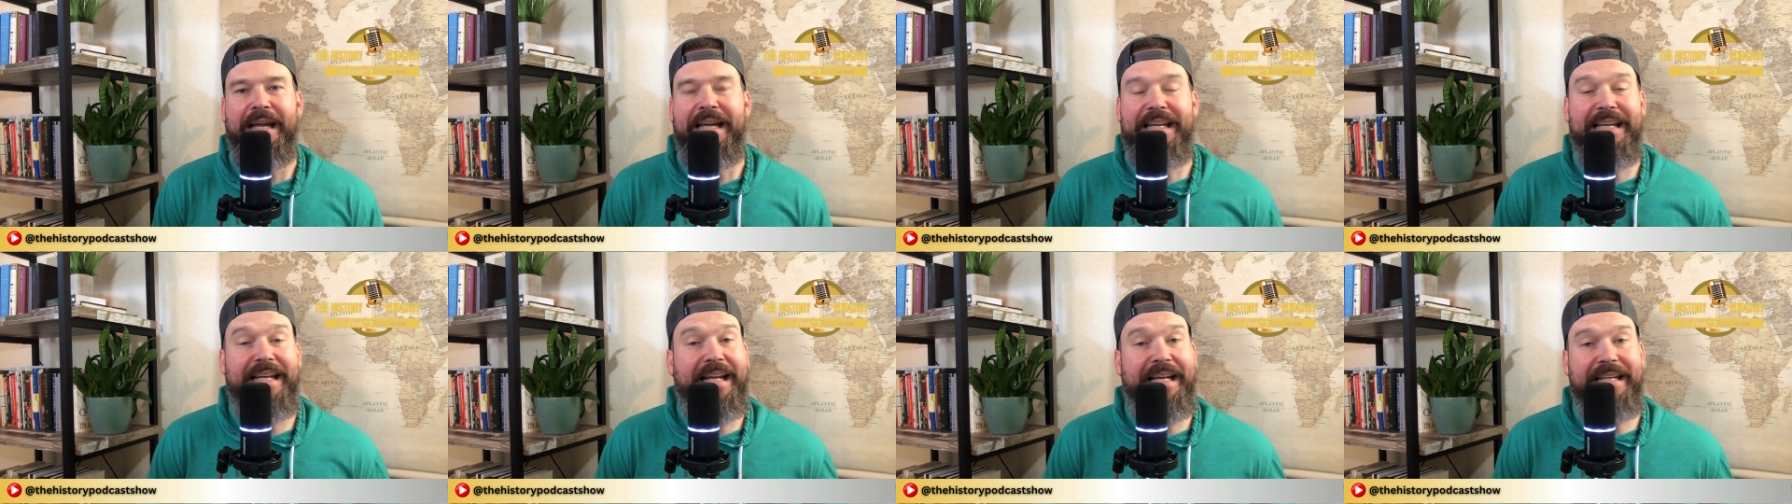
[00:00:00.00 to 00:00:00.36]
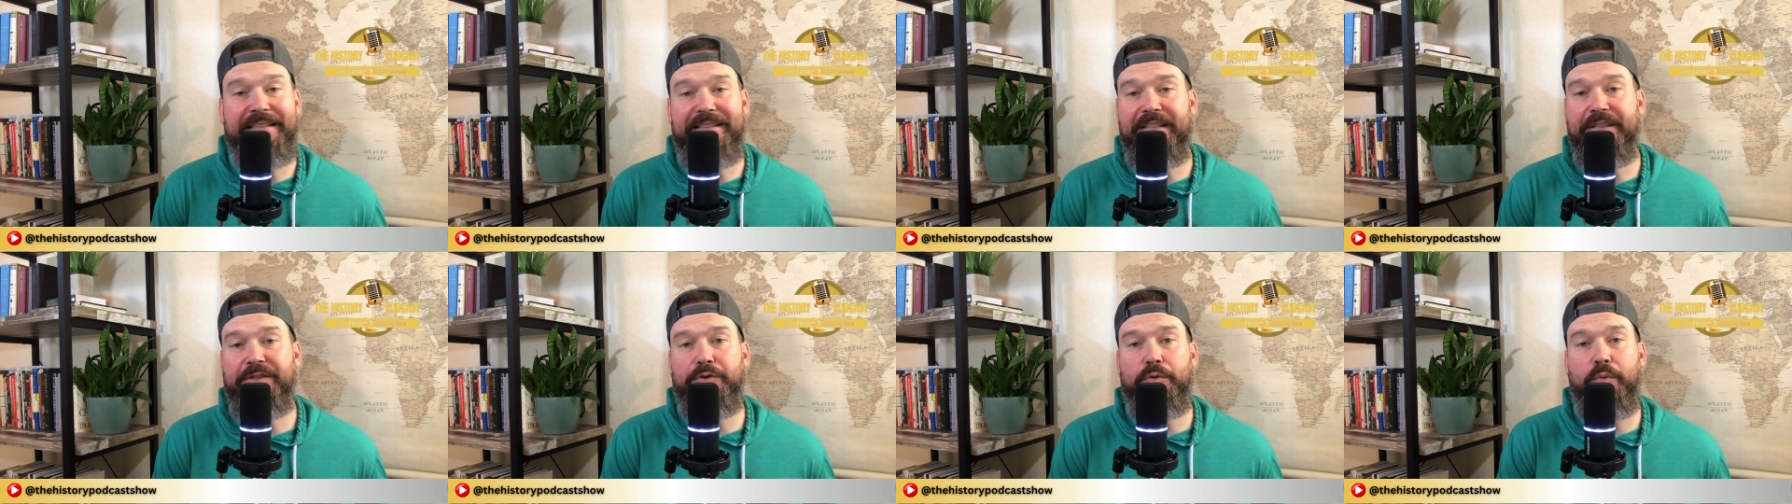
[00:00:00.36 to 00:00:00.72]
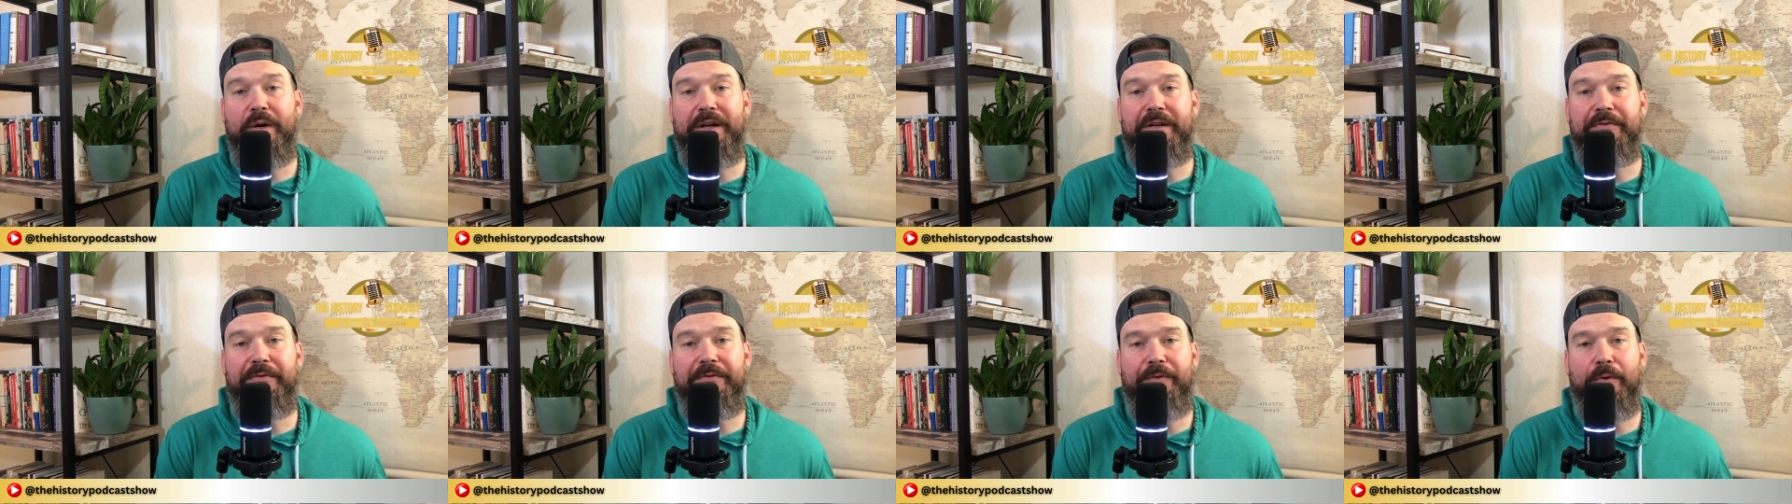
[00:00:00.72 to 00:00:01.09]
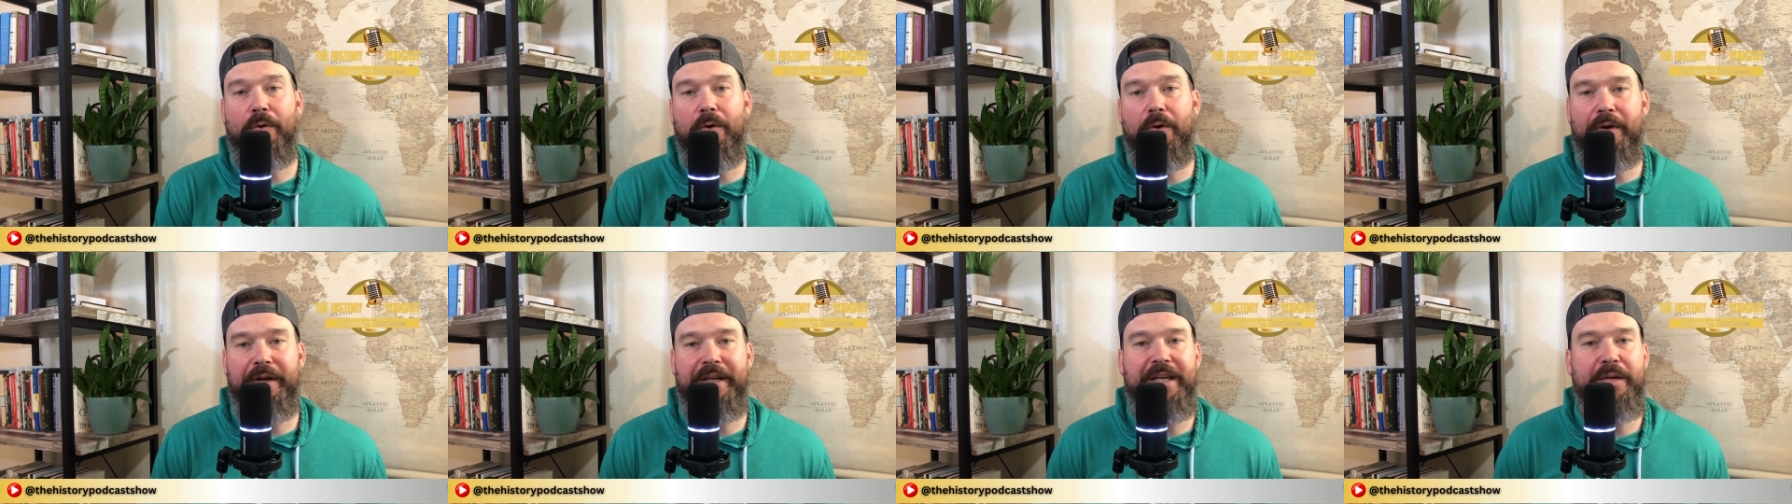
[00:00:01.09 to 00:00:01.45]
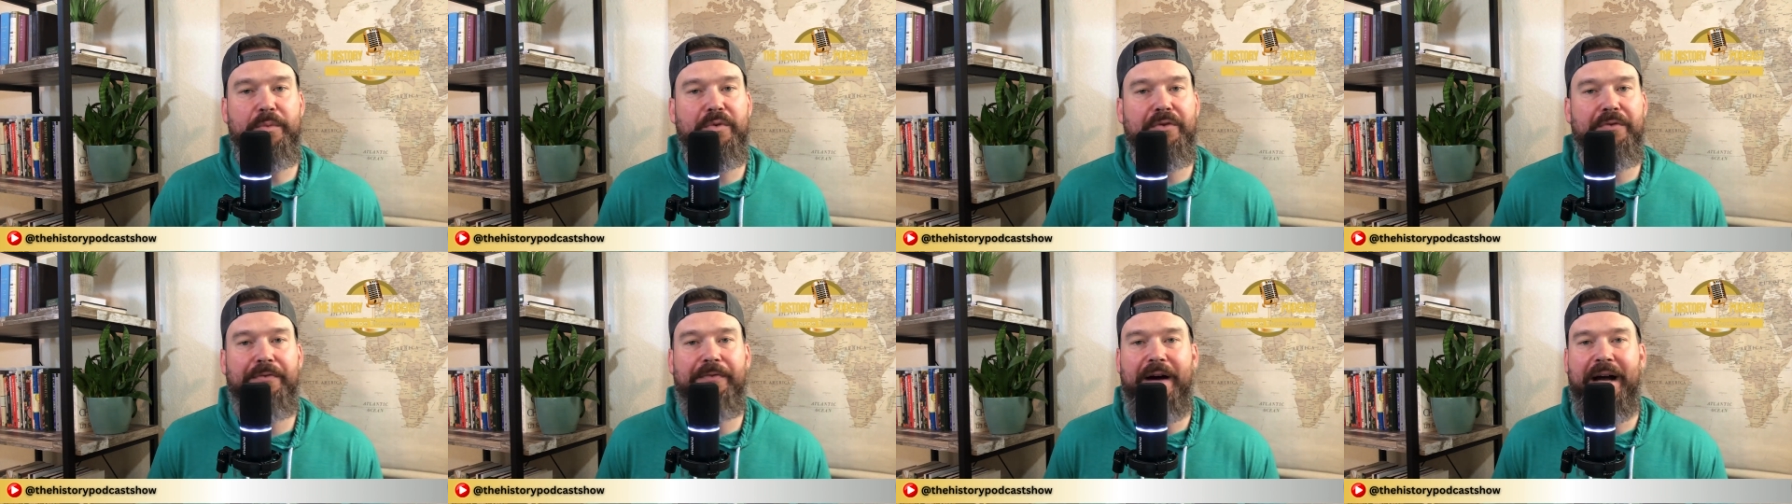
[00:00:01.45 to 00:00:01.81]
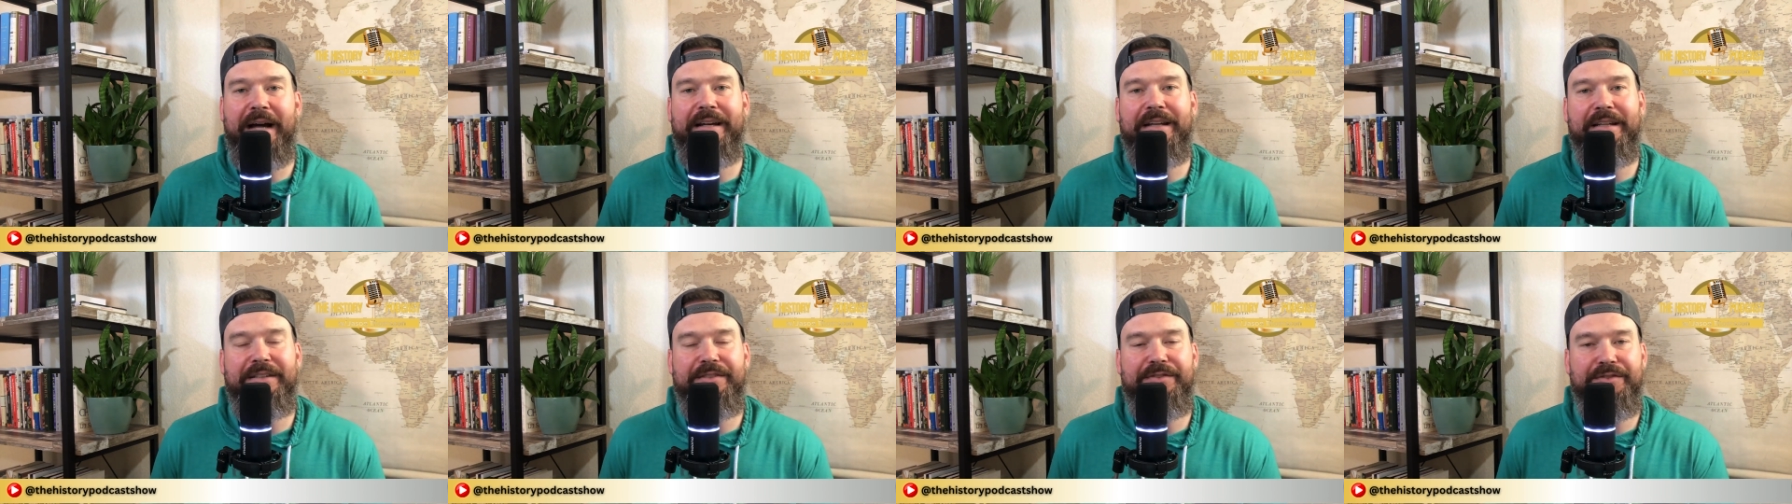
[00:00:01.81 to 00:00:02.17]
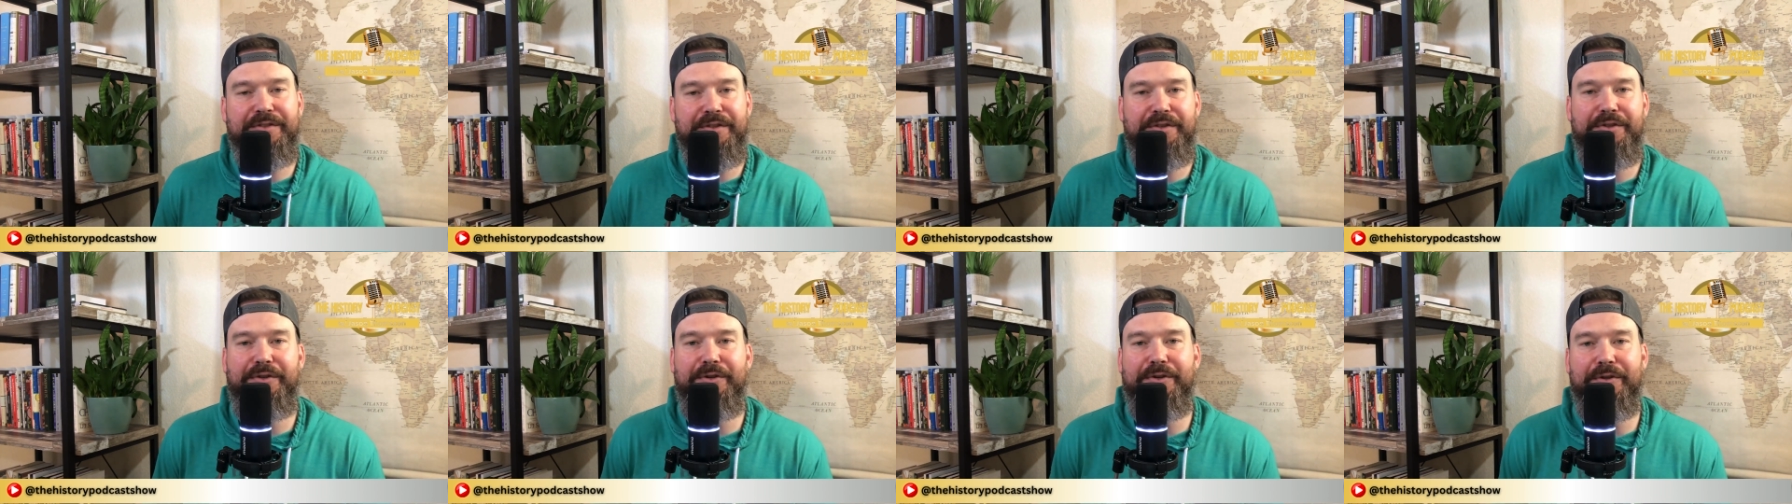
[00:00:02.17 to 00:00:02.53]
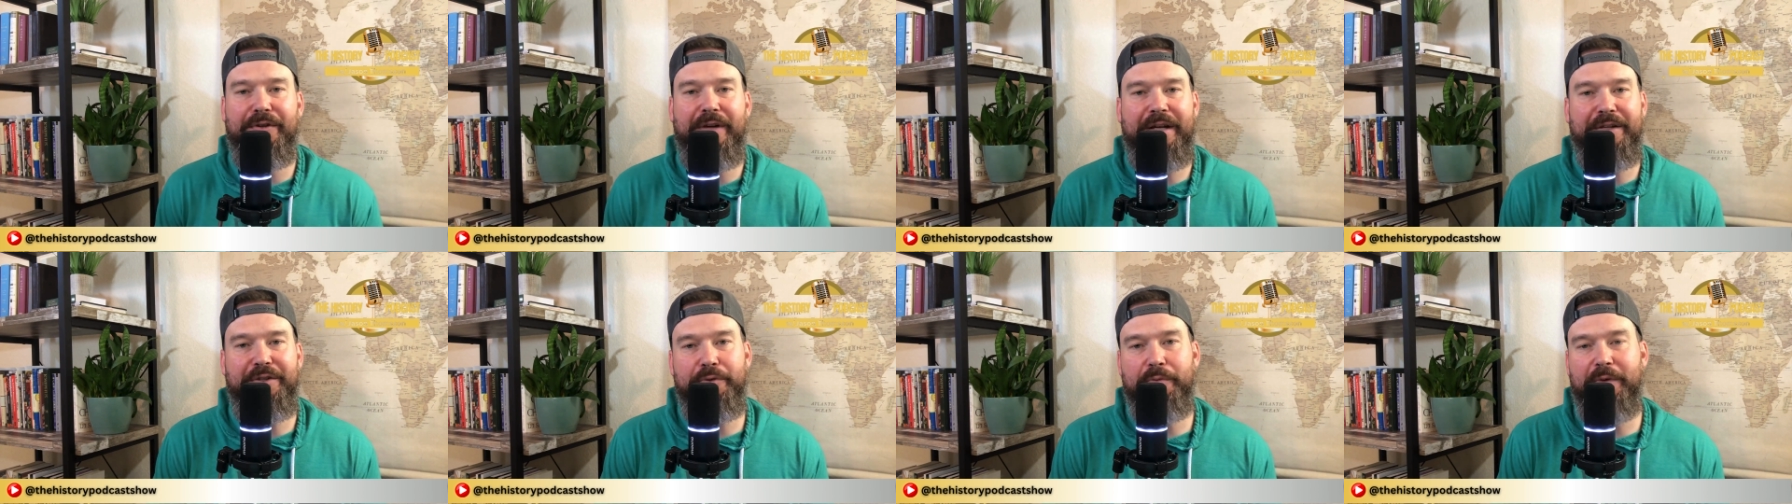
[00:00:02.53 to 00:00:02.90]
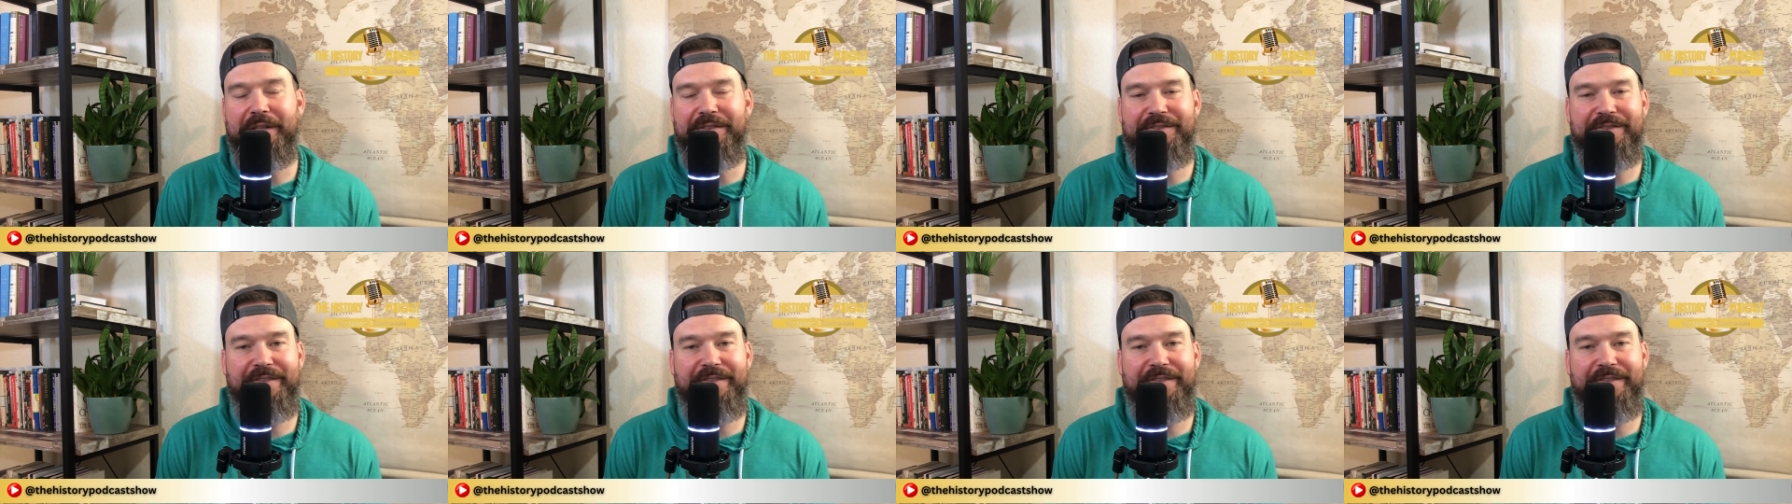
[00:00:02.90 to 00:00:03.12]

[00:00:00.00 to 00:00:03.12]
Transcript: In 1824, he will finally secure a U.S.